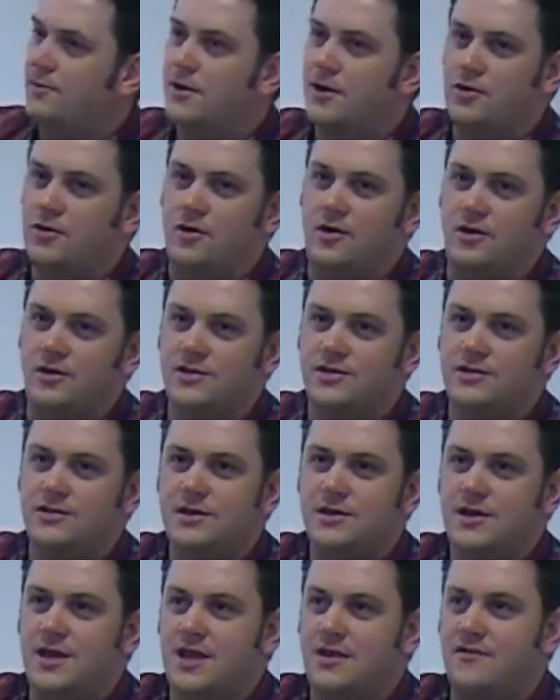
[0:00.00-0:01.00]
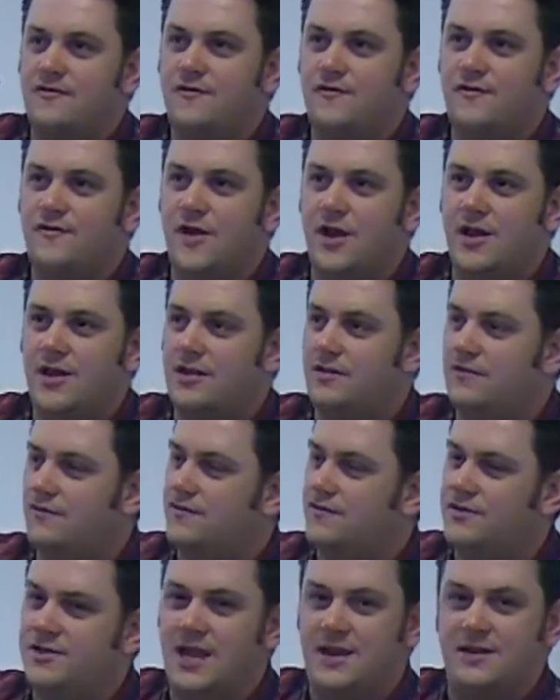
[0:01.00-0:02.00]
across in 5
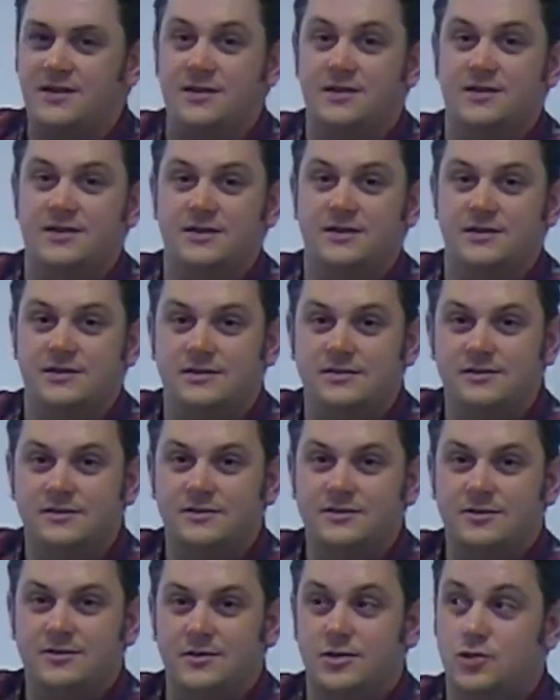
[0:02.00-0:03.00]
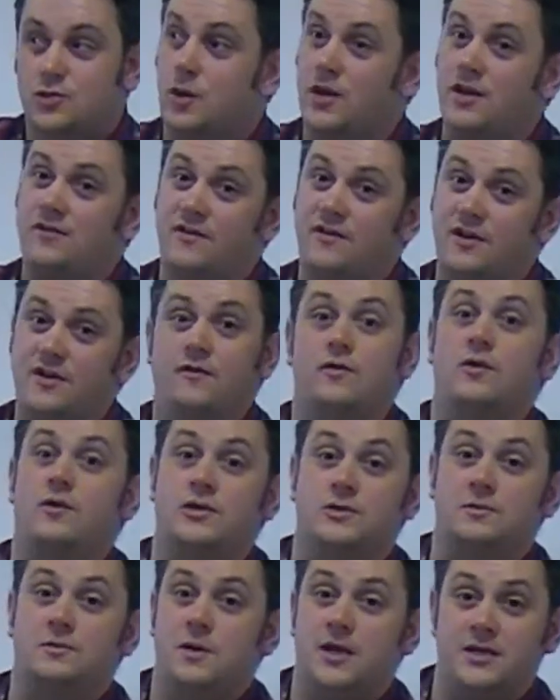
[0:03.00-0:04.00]
sentences. 25
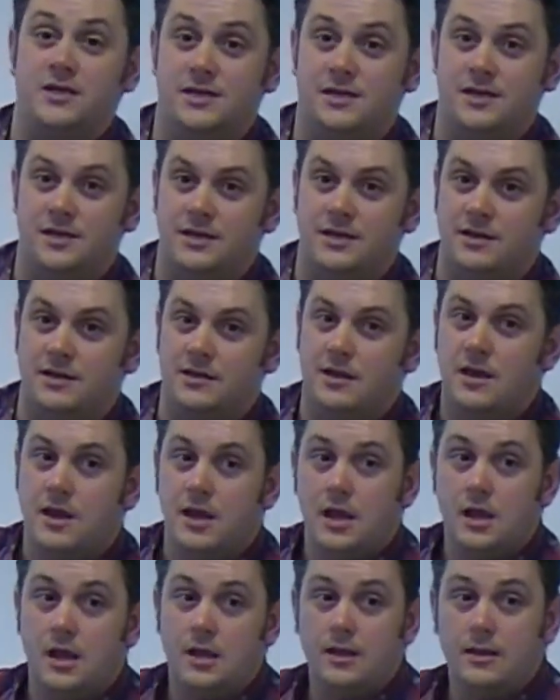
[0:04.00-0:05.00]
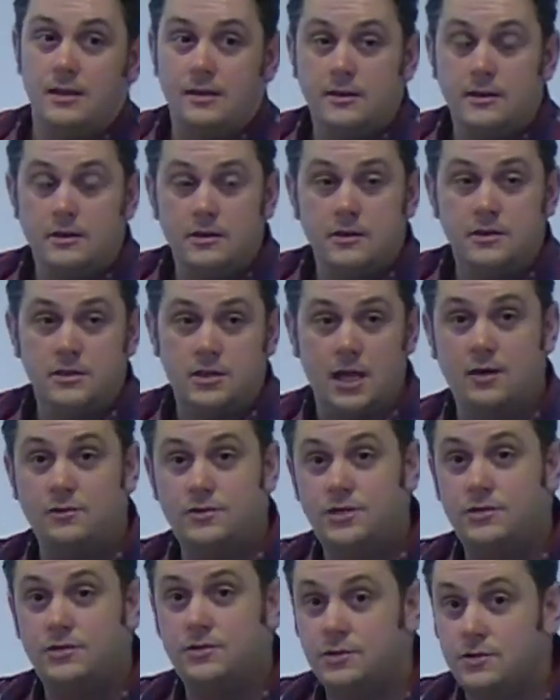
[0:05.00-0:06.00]
words basically. So how
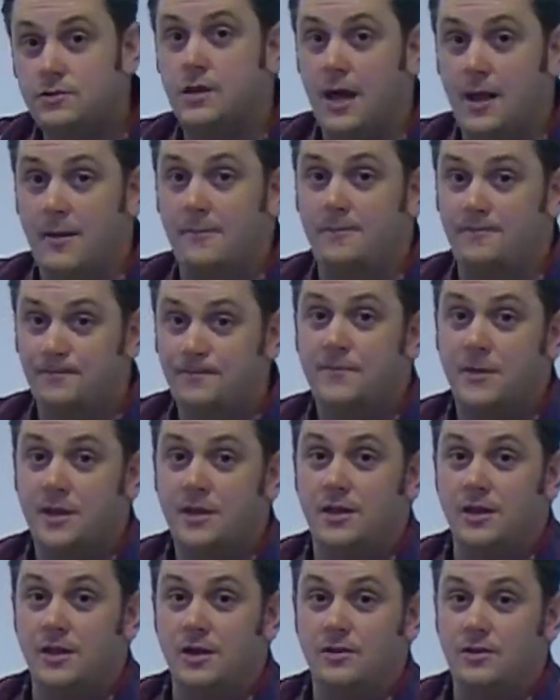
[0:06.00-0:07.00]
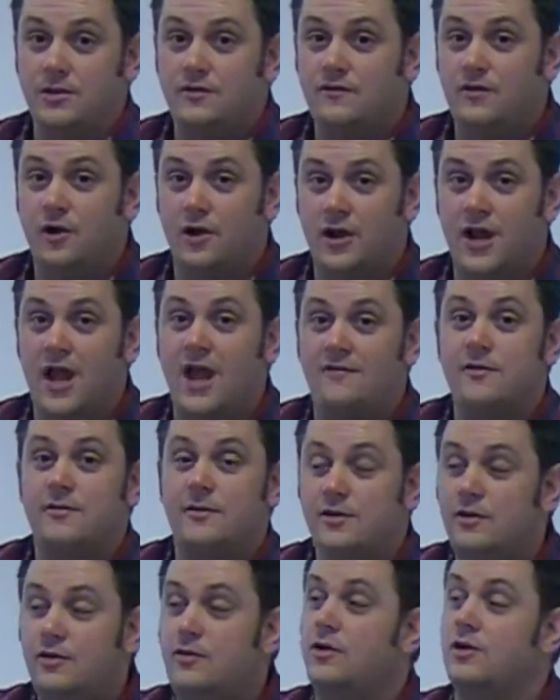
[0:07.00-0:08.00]
do you do that? You know, you've got
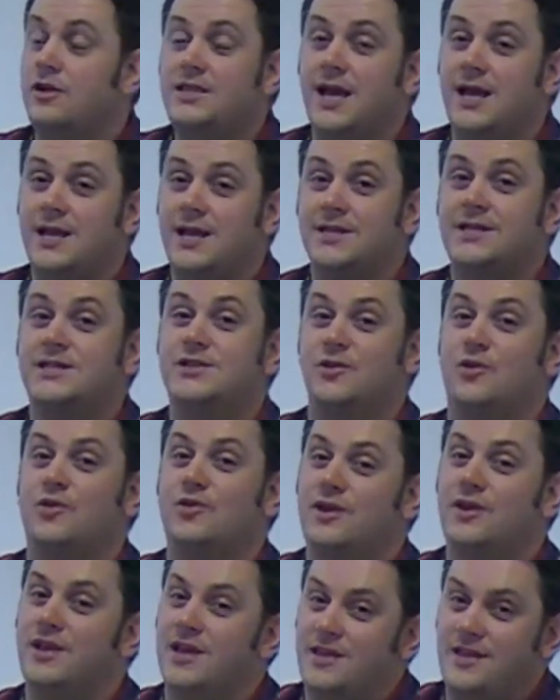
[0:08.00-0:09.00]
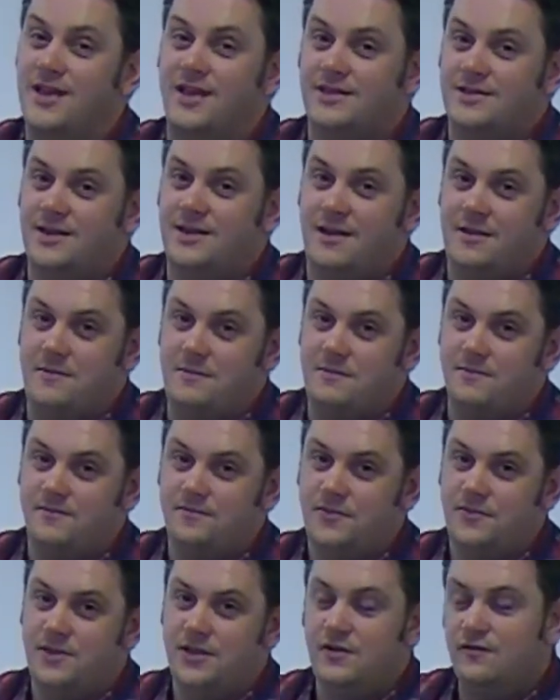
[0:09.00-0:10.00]
to tell a story in that time.
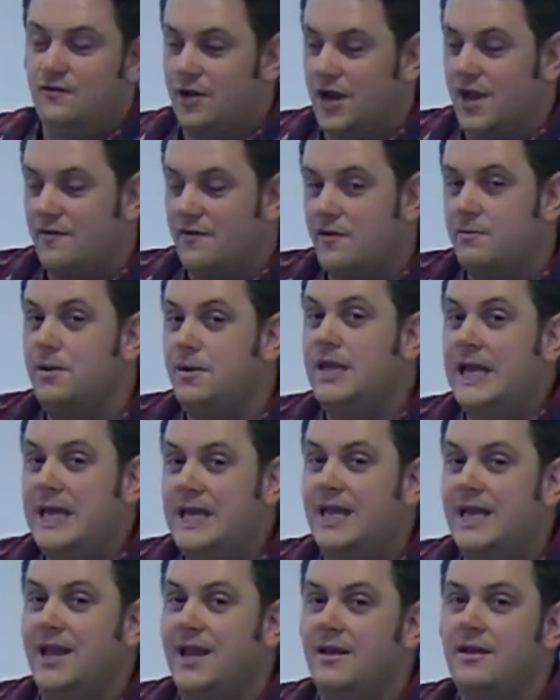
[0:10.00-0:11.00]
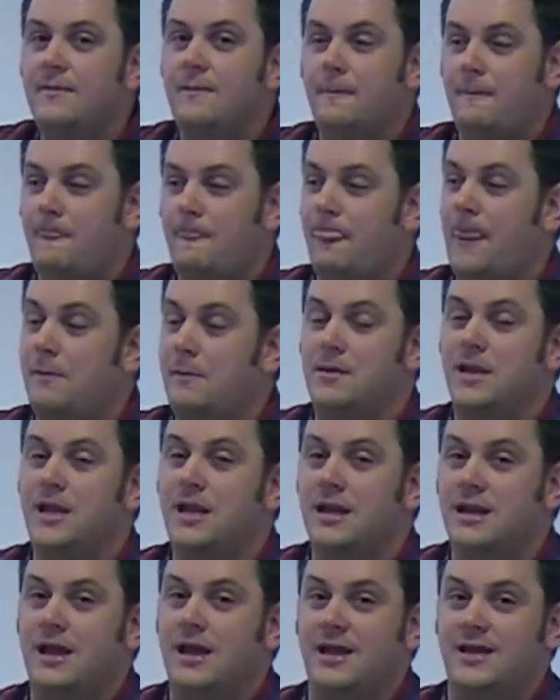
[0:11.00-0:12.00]
You've got to have a beginning, a
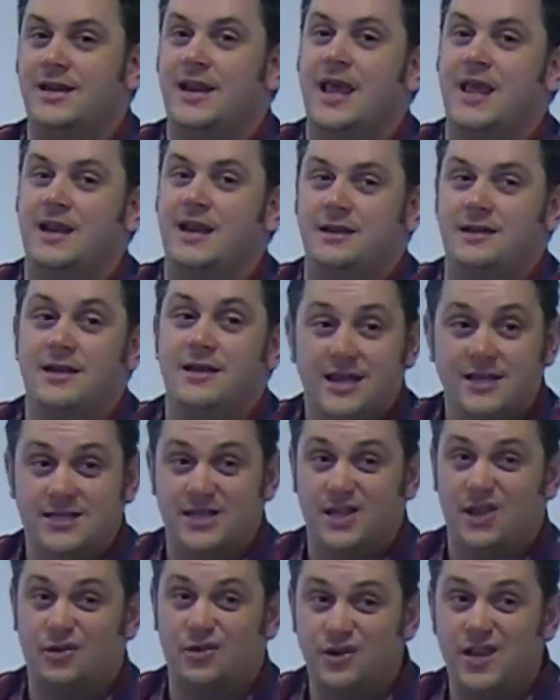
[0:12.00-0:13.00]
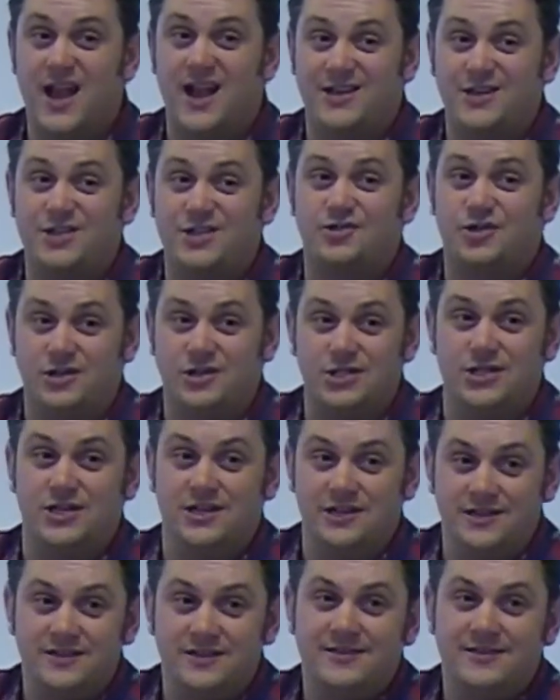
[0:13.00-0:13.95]
middle and an end. It's a 3-act structure.